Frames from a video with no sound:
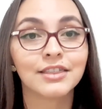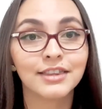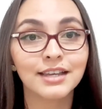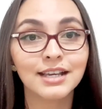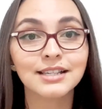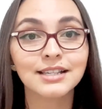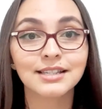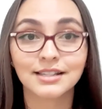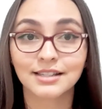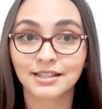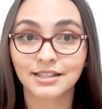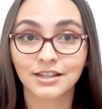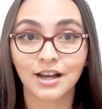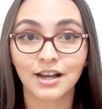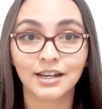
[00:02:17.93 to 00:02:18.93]
This
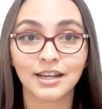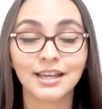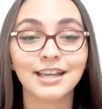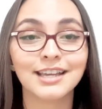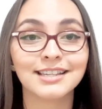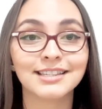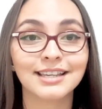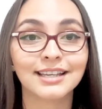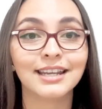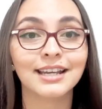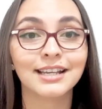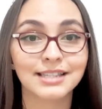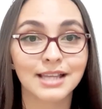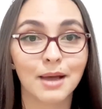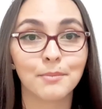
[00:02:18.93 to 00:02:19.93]
study is an
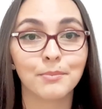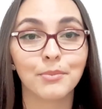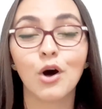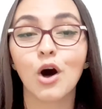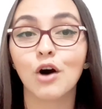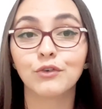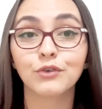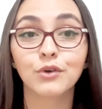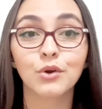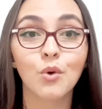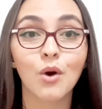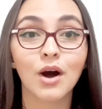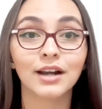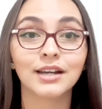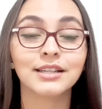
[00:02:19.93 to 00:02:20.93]
example of
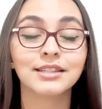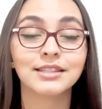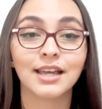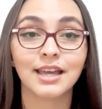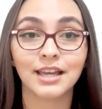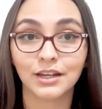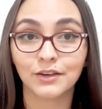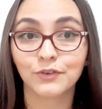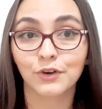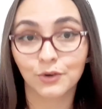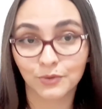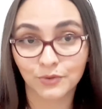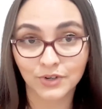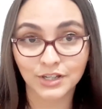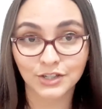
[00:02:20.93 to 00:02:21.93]
quantitative
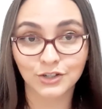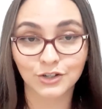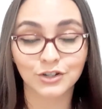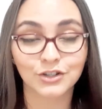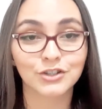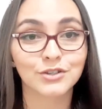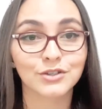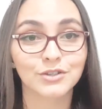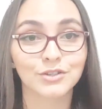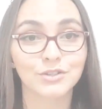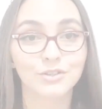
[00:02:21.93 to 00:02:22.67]
research.